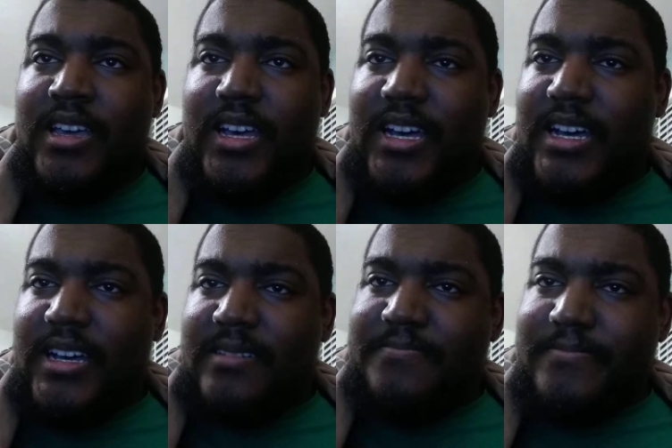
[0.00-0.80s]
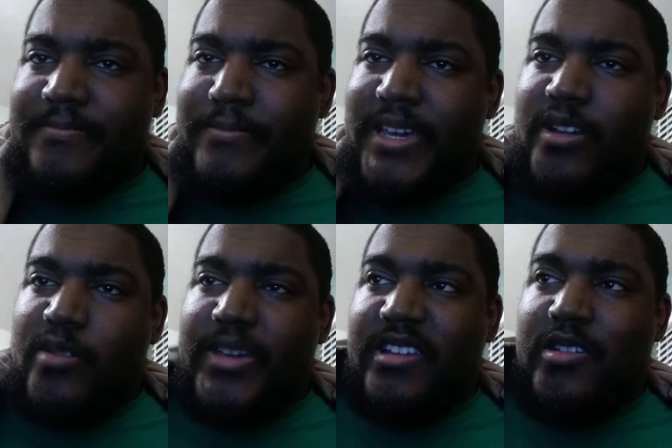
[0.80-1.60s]
Um, man, oh
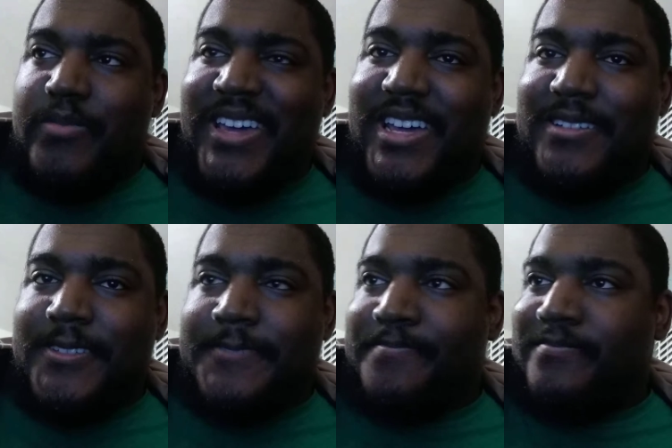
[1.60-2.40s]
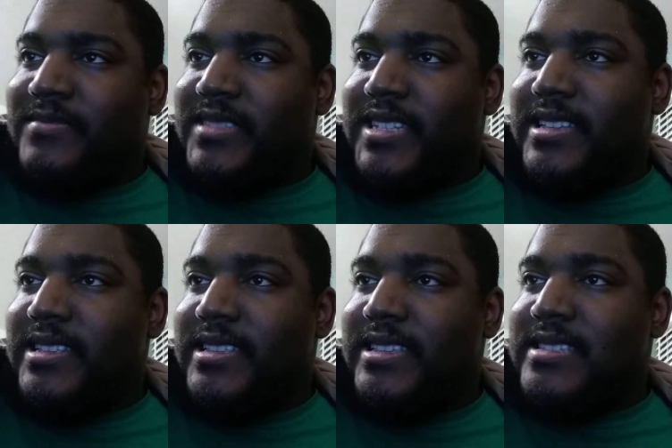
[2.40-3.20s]
man, oh man
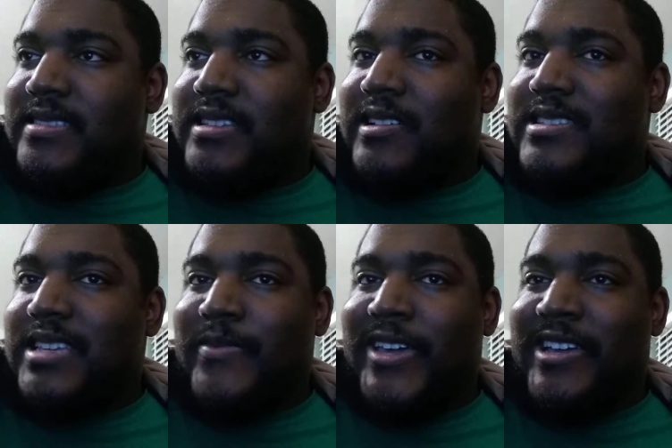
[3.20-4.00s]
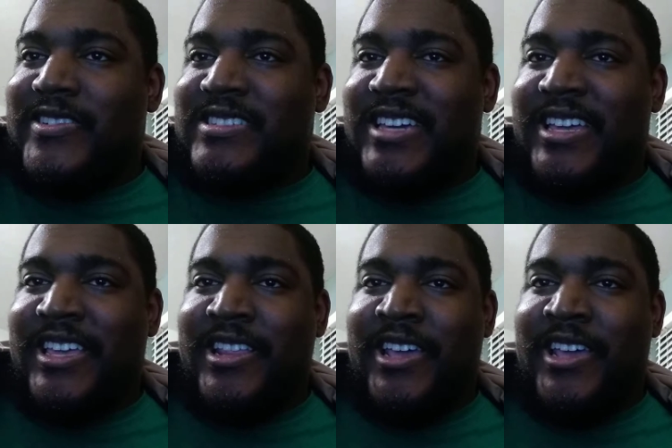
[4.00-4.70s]
this one's also going to be interesting.